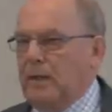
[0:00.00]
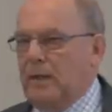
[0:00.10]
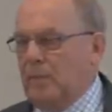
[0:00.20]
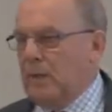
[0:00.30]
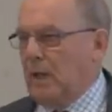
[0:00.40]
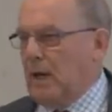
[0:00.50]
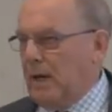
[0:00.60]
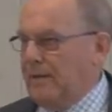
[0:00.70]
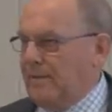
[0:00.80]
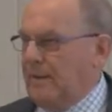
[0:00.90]
keep your
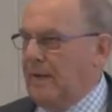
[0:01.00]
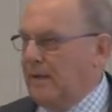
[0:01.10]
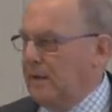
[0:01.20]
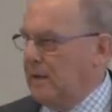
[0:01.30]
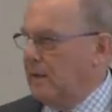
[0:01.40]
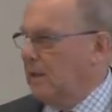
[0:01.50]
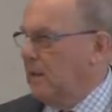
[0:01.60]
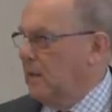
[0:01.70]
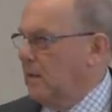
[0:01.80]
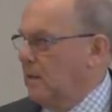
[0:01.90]
light
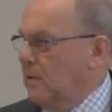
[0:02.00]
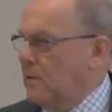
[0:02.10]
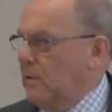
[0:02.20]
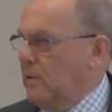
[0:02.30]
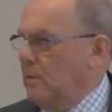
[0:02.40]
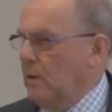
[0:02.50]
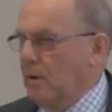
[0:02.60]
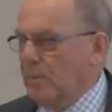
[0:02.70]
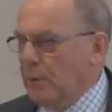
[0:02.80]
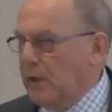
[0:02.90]
hidden, to
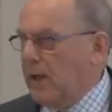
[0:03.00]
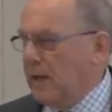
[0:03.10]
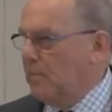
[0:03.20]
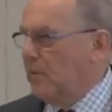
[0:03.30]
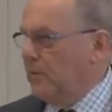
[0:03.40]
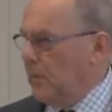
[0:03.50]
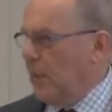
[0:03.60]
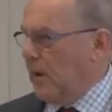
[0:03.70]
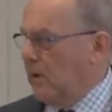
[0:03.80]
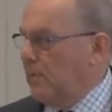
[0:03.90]
not put your head above the
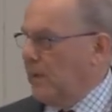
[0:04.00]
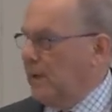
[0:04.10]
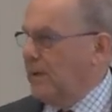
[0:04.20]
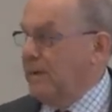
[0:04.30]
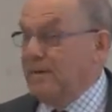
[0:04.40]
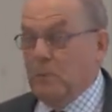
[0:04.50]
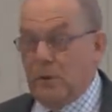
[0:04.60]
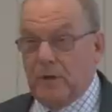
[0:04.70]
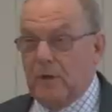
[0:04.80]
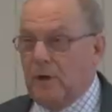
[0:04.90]
parapet, and it's
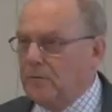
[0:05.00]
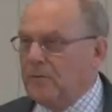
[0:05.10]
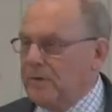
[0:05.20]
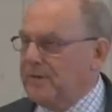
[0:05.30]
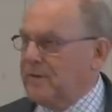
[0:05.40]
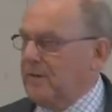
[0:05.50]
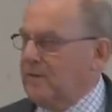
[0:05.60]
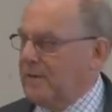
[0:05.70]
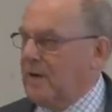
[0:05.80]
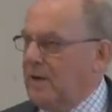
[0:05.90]
what a lot of
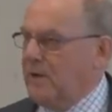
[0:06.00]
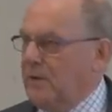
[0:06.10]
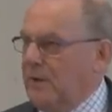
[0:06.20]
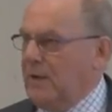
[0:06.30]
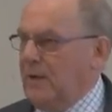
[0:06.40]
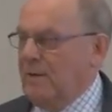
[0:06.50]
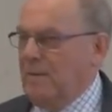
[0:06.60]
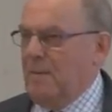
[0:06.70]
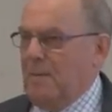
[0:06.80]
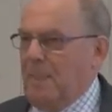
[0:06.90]
Christians are doing.
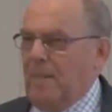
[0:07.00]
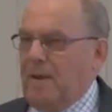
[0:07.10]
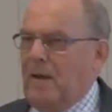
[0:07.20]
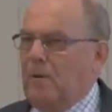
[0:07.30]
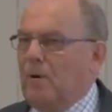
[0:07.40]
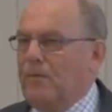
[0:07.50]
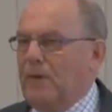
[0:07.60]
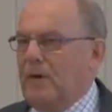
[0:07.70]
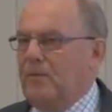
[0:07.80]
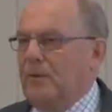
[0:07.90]
How
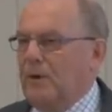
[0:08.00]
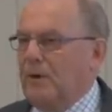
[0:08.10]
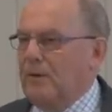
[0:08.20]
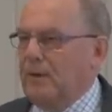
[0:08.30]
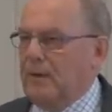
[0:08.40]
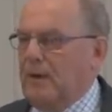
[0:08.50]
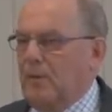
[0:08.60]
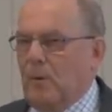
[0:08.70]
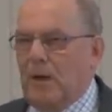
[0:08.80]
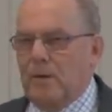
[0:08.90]
often I've heard,
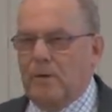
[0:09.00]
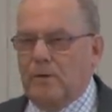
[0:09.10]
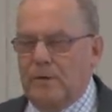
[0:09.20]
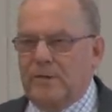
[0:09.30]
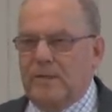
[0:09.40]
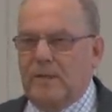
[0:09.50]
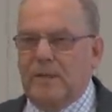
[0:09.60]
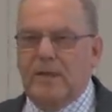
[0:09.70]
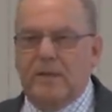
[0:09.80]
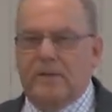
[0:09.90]
why don't
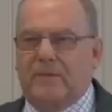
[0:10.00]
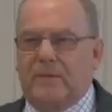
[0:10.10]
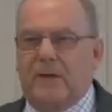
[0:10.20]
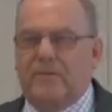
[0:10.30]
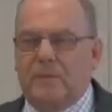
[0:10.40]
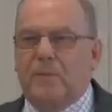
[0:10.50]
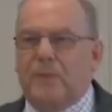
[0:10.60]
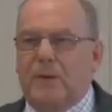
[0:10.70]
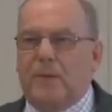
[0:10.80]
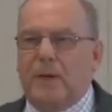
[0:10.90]
Christian leaders say
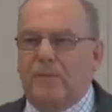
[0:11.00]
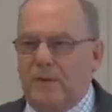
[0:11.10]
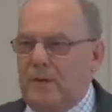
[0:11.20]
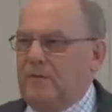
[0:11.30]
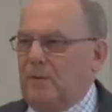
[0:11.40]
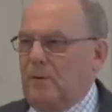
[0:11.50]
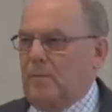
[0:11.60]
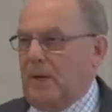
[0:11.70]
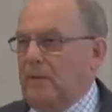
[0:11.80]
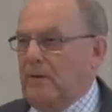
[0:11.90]
something about this
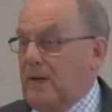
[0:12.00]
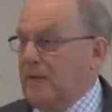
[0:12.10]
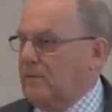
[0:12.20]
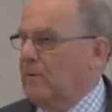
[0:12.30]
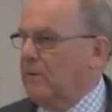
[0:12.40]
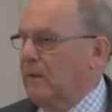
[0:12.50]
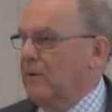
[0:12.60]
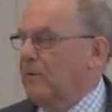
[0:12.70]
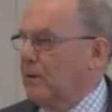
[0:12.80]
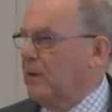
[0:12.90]
or about that or
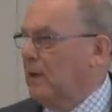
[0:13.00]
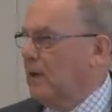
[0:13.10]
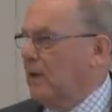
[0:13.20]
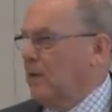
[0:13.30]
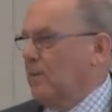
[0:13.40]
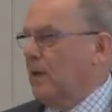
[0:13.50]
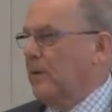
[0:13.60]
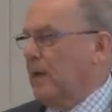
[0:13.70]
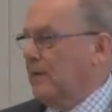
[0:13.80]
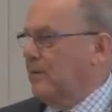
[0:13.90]
the other?
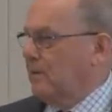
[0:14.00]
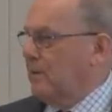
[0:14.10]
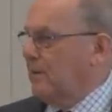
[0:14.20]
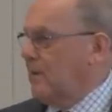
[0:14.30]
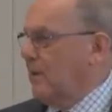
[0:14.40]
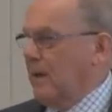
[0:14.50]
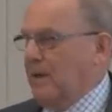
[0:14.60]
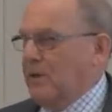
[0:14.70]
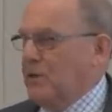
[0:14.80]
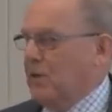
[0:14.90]
Well, the answer is they
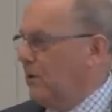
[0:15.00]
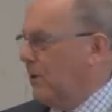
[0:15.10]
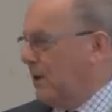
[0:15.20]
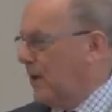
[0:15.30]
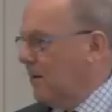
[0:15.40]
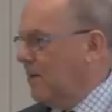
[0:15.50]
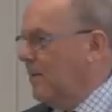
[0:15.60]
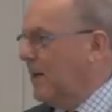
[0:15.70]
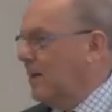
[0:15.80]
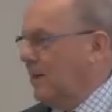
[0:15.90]
get shot down
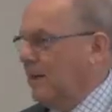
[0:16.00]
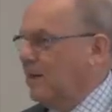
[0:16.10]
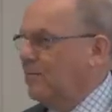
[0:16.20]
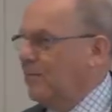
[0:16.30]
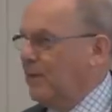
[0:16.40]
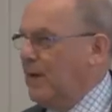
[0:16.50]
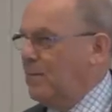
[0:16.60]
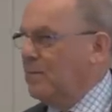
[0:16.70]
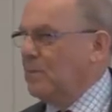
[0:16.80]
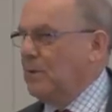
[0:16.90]
immediately in
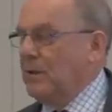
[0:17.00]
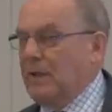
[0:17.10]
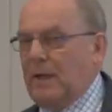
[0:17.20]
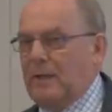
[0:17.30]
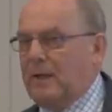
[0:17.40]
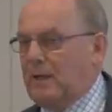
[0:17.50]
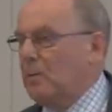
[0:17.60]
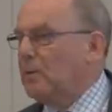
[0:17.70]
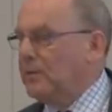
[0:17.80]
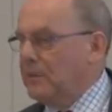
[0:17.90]
flames, wouldn't they? And they
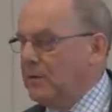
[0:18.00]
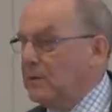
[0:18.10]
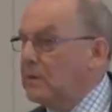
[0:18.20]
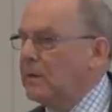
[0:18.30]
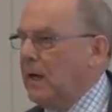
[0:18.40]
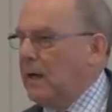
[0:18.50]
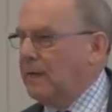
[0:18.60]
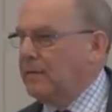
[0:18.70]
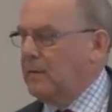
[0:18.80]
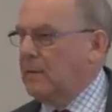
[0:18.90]
don't want to do
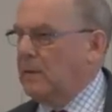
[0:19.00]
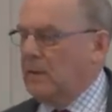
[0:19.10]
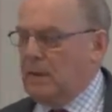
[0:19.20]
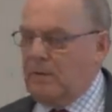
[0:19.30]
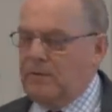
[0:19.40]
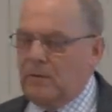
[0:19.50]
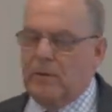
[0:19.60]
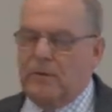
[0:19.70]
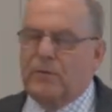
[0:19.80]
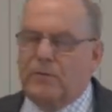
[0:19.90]
that. And
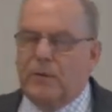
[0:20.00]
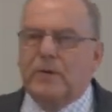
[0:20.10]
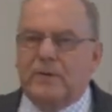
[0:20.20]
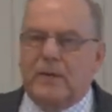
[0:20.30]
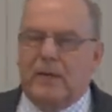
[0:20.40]
so this verse